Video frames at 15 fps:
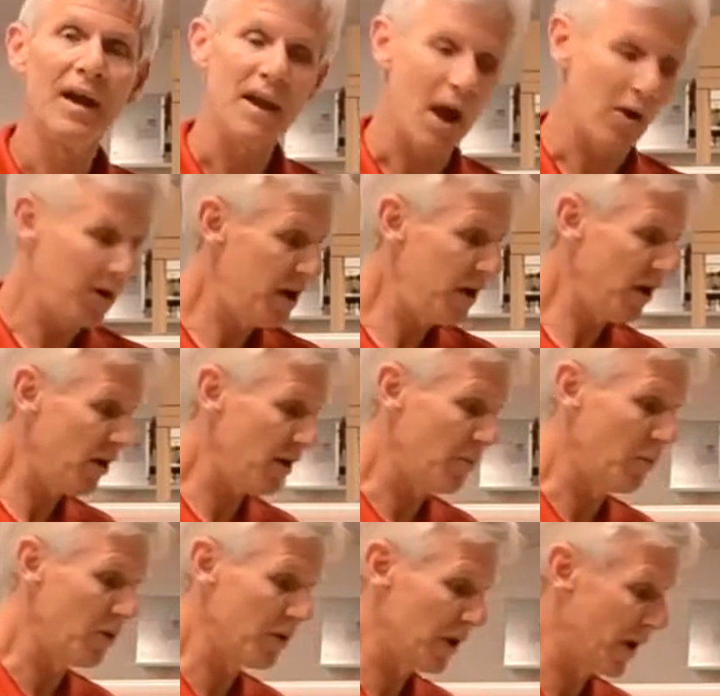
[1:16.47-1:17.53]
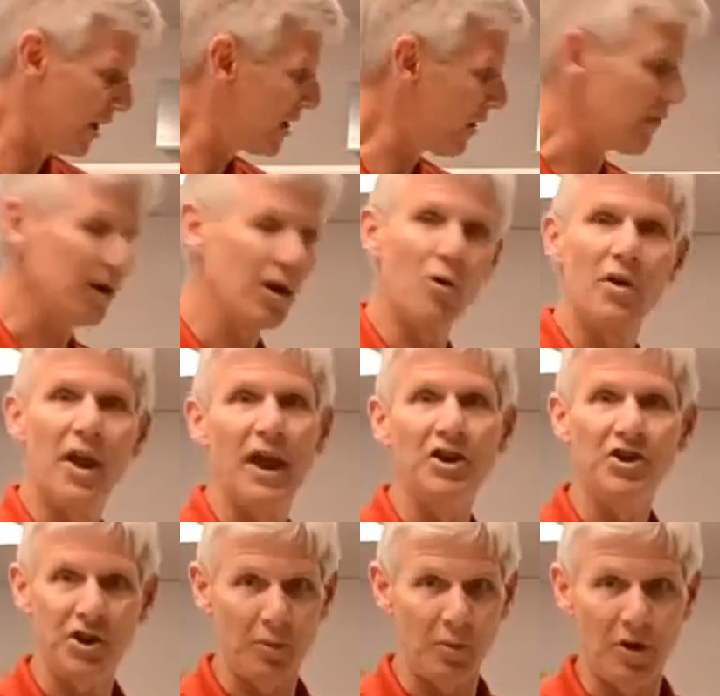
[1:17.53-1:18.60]
Now here, we're in a different
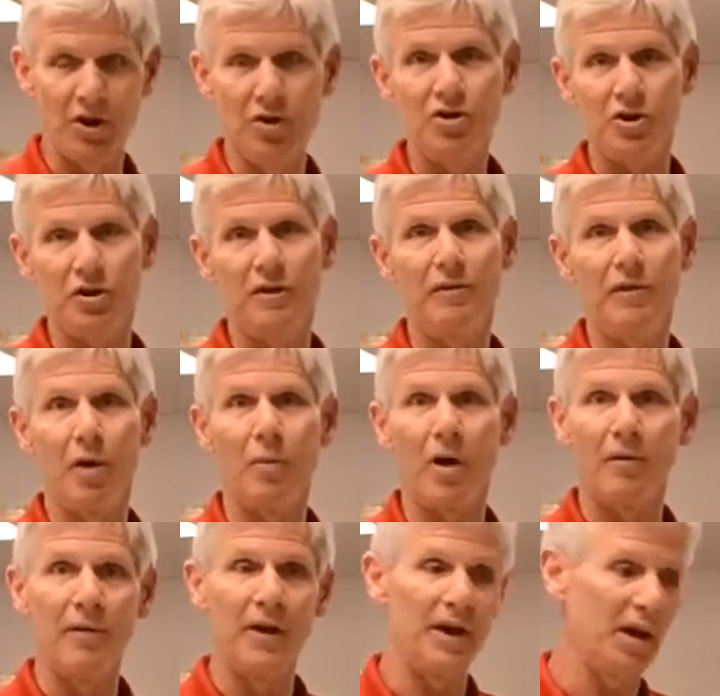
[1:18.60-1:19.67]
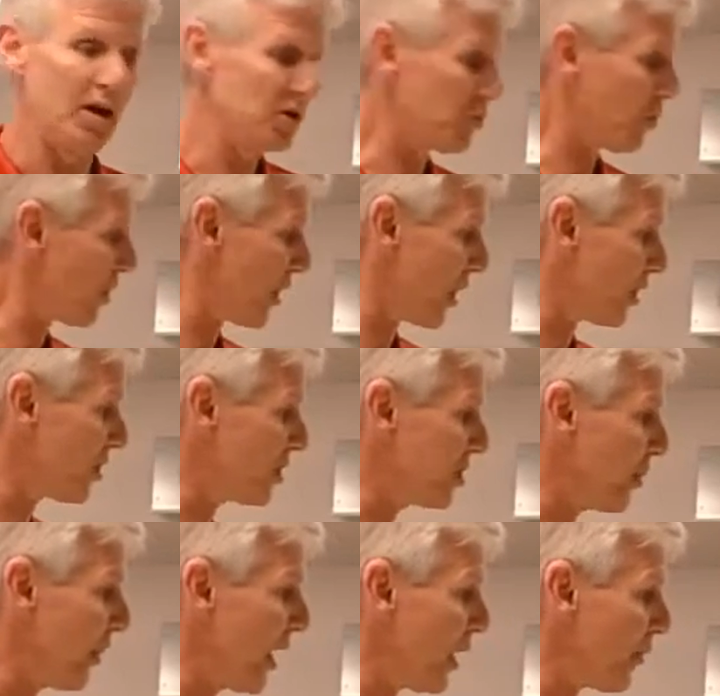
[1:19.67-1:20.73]
location than we usually film our videos. We're in our
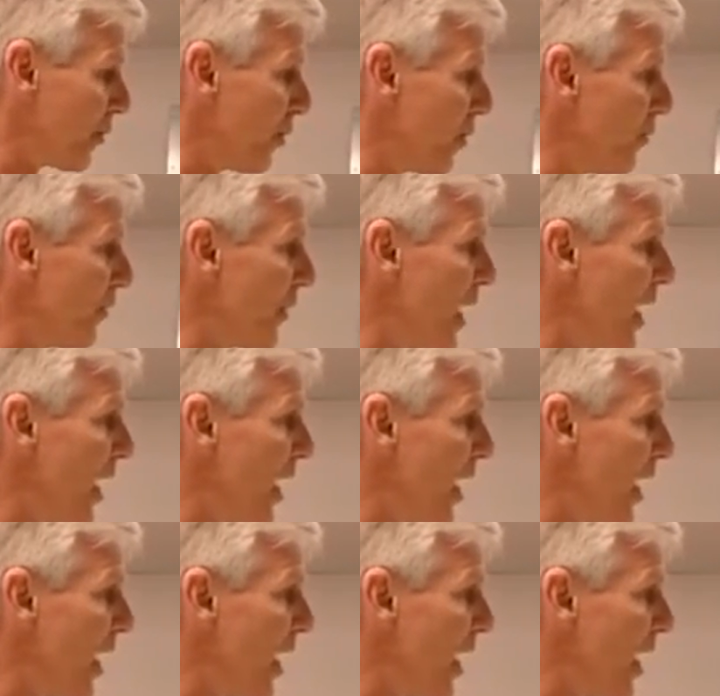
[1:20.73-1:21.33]
display room.